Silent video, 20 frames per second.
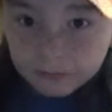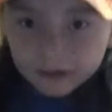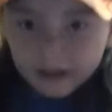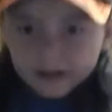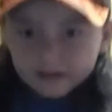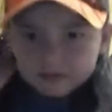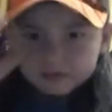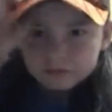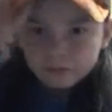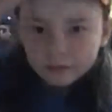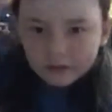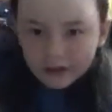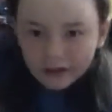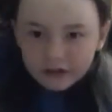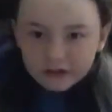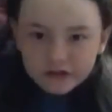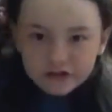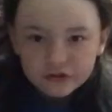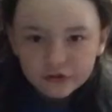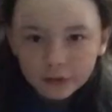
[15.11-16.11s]
When I was, when I
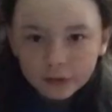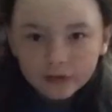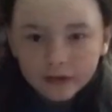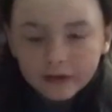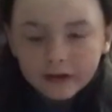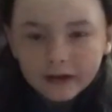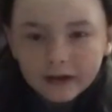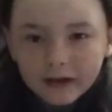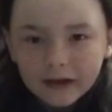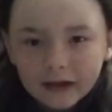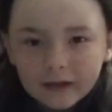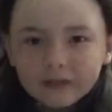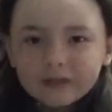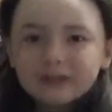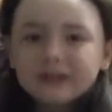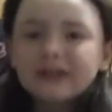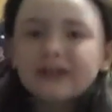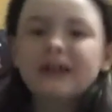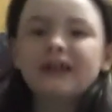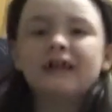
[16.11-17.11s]
had short hair, I
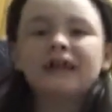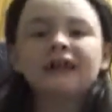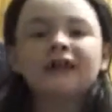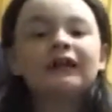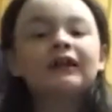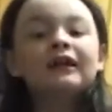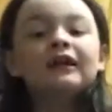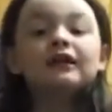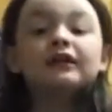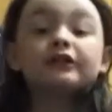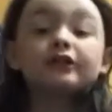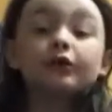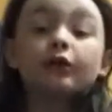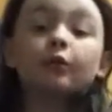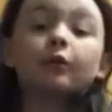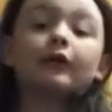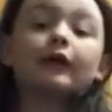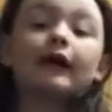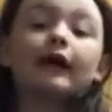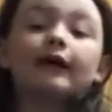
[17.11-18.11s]
would
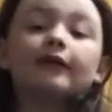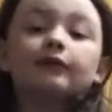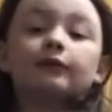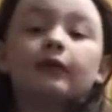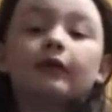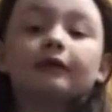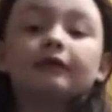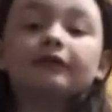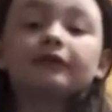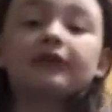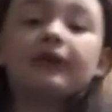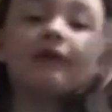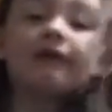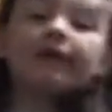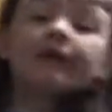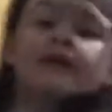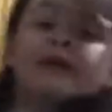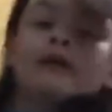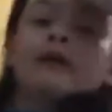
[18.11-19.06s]
still wear hats 24-7.